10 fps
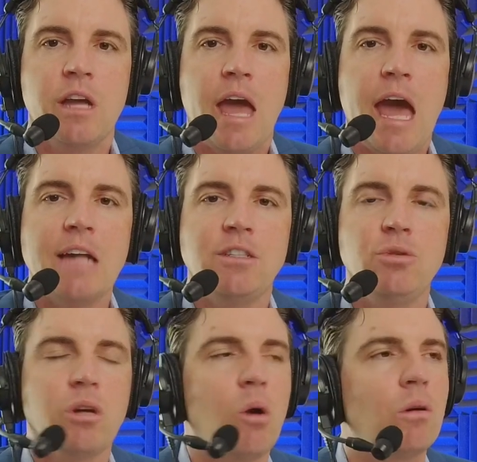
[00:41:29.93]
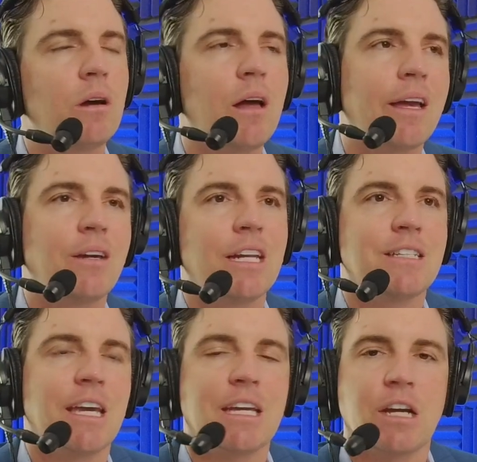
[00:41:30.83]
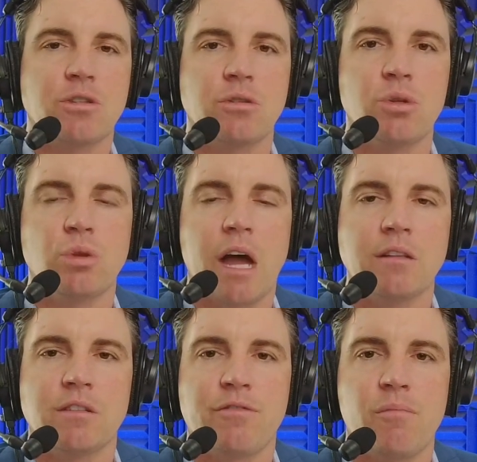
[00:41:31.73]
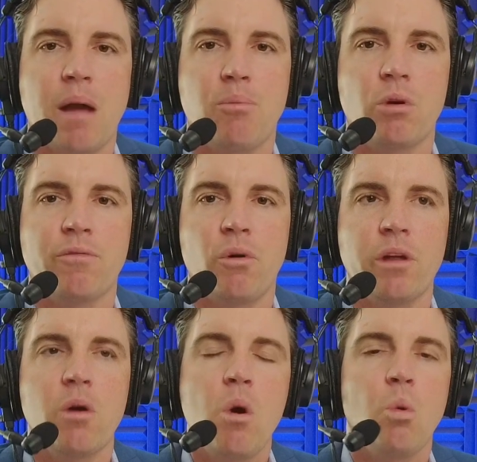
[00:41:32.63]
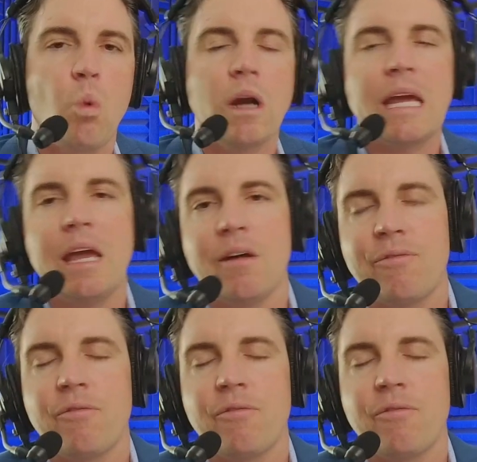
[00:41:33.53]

has you going, oh, I couldn't take an extra 2000 for my portfolio. What if?